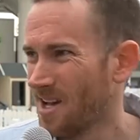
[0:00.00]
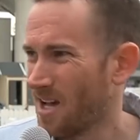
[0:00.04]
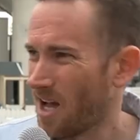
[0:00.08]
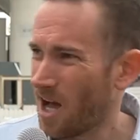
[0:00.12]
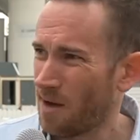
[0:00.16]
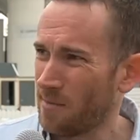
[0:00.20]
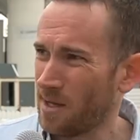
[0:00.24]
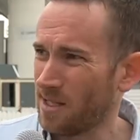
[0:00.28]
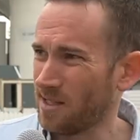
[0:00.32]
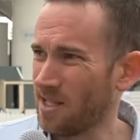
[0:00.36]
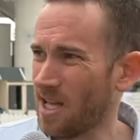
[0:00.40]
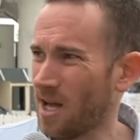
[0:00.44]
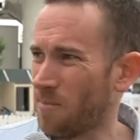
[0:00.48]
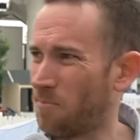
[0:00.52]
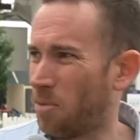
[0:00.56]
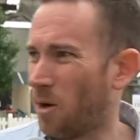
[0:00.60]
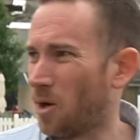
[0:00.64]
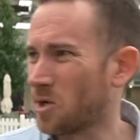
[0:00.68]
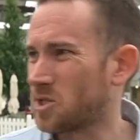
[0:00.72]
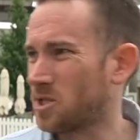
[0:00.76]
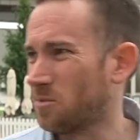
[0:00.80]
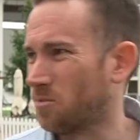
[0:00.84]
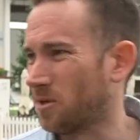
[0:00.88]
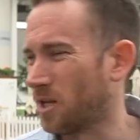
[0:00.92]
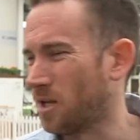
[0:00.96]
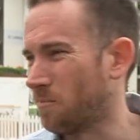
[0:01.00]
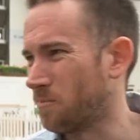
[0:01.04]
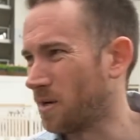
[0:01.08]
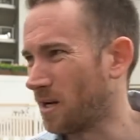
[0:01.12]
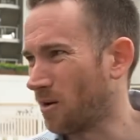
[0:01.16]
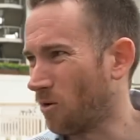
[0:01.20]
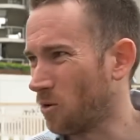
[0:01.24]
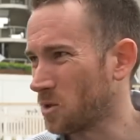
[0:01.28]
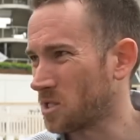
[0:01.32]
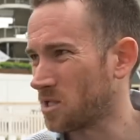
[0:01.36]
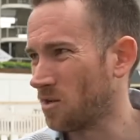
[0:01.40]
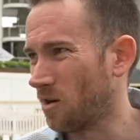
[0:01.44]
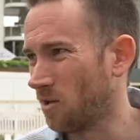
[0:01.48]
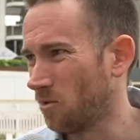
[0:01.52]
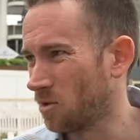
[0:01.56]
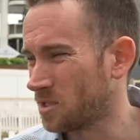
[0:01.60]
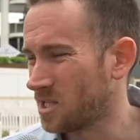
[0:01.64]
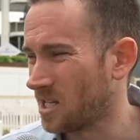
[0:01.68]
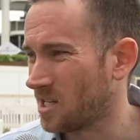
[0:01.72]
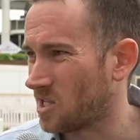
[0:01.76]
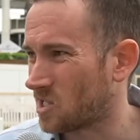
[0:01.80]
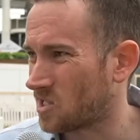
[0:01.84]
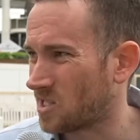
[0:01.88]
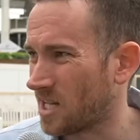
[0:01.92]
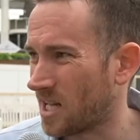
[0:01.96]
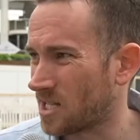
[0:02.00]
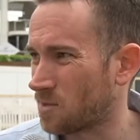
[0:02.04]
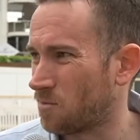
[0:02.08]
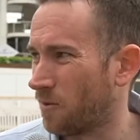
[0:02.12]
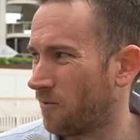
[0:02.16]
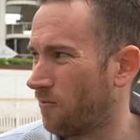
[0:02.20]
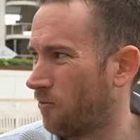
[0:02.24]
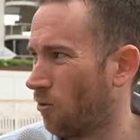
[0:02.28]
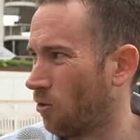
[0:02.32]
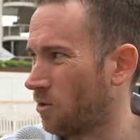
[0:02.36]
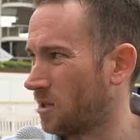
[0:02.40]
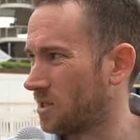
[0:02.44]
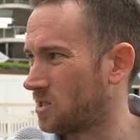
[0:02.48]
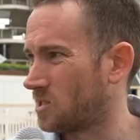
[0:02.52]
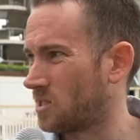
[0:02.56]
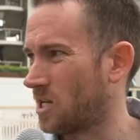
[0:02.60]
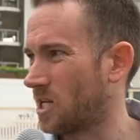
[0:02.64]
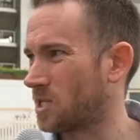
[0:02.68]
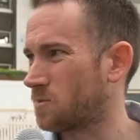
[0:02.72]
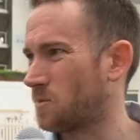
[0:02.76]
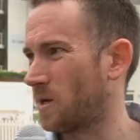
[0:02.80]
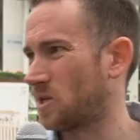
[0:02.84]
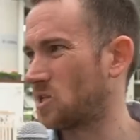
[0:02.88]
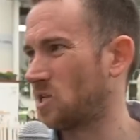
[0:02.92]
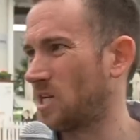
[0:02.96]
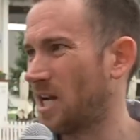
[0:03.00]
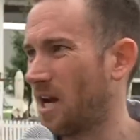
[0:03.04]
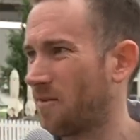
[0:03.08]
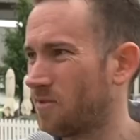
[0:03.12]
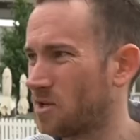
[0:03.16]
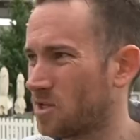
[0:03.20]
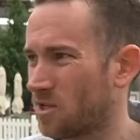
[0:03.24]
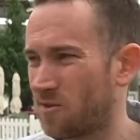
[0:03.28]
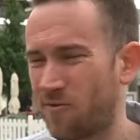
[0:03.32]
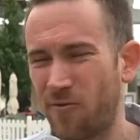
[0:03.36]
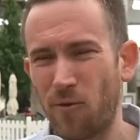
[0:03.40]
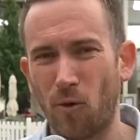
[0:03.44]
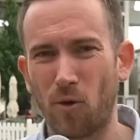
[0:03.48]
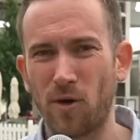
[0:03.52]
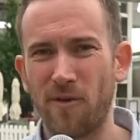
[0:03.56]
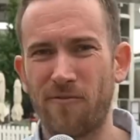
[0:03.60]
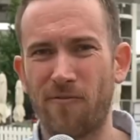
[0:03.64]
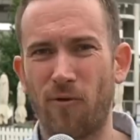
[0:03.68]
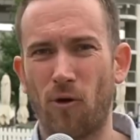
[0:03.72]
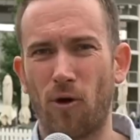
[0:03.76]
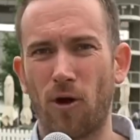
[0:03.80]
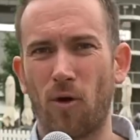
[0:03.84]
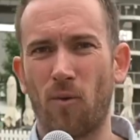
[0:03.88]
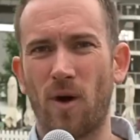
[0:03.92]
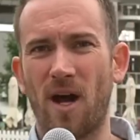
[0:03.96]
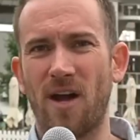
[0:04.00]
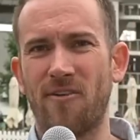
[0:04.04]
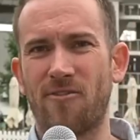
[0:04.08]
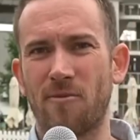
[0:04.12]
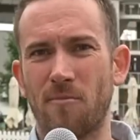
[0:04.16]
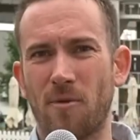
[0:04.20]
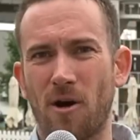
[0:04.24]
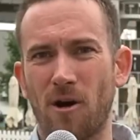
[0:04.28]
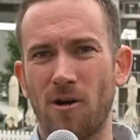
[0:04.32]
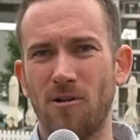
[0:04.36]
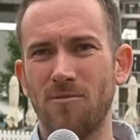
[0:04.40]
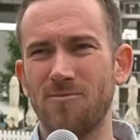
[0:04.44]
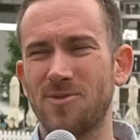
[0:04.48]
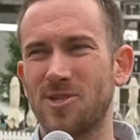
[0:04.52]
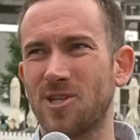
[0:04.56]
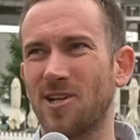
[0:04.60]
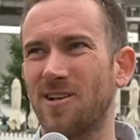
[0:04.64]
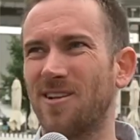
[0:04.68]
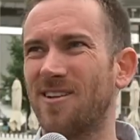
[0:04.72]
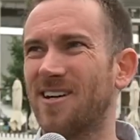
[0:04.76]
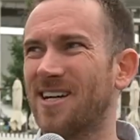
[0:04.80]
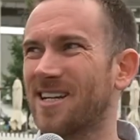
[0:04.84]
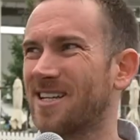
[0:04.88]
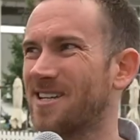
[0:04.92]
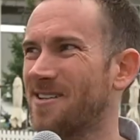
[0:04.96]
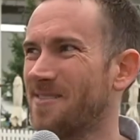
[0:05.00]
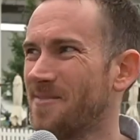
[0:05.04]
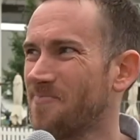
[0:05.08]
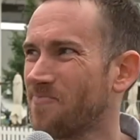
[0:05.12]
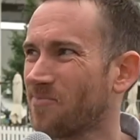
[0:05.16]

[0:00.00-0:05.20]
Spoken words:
I mean, yeah, possibly. But also, I looked at his stats before this test match, and he averages 44 away from home. So, like,